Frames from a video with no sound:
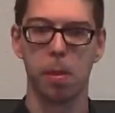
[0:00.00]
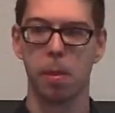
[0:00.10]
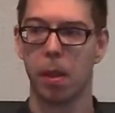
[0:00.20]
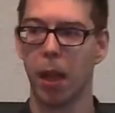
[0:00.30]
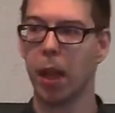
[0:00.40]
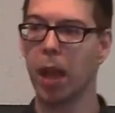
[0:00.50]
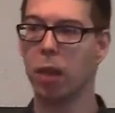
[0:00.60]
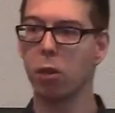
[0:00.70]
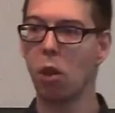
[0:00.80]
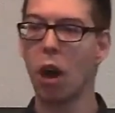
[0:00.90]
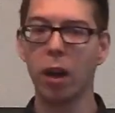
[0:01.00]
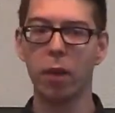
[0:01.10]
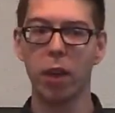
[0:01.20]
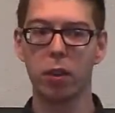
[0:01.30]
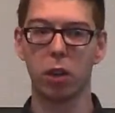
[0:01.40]
And a lot of
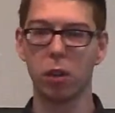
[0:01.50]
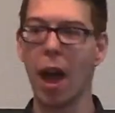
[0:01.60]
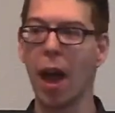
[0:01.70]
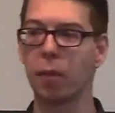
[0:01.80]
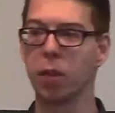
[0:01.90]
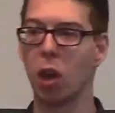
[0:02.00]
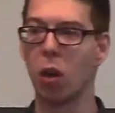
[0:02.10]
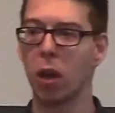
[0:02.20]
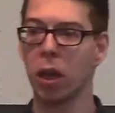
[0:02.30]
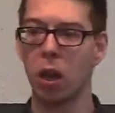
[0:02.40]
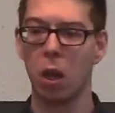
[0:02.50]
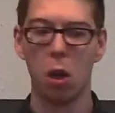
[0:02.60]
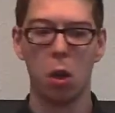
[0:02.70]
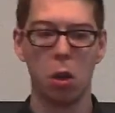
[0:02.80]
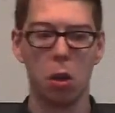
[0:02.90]
us are left going,
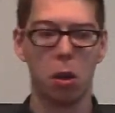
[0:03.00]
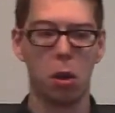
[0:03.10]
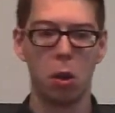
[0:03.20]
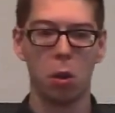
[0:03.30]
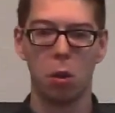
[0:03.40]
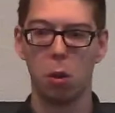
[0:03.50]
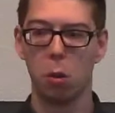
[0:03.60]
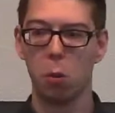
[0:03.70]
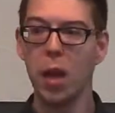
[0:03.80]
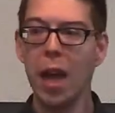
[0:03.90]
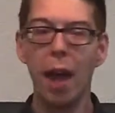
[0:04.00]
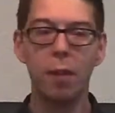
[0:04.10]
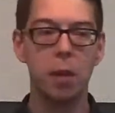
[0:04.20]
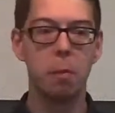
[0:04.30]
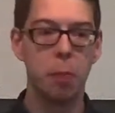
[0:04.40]
we have
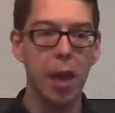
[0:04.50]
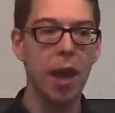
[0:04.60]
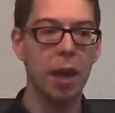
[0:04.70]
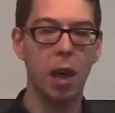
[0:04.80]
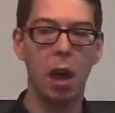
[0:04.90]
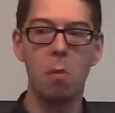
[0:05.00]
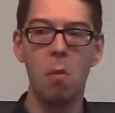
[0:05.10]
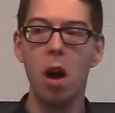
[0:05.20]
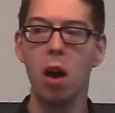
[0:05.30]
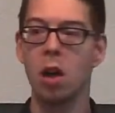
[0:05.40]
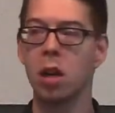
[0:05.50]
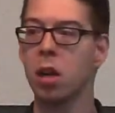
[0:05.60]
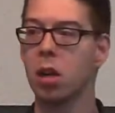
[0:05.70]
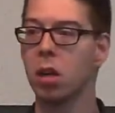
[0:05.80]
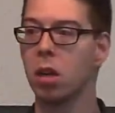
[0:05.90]
to pick
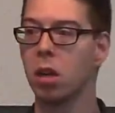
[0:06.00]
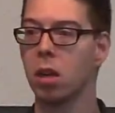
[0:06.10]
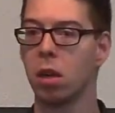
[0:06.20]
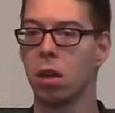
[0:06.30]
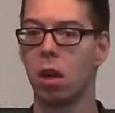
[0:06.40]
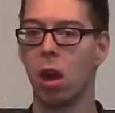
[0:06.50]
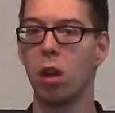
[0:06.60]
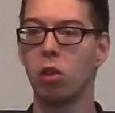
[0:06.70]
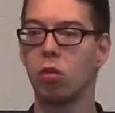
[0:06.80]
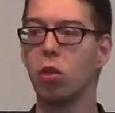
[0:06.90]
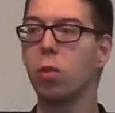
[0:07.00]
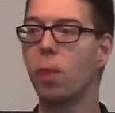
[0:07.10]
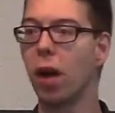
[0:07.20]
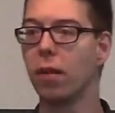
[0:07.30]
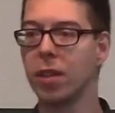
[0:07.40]
among a group
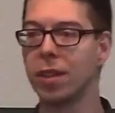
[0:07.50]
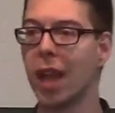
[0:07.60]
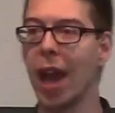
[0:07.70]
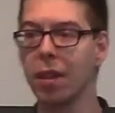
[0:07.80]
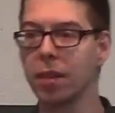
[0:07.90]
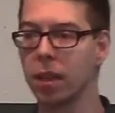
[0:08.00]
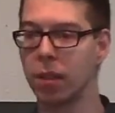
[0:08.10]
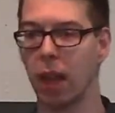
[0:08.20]
of assassins and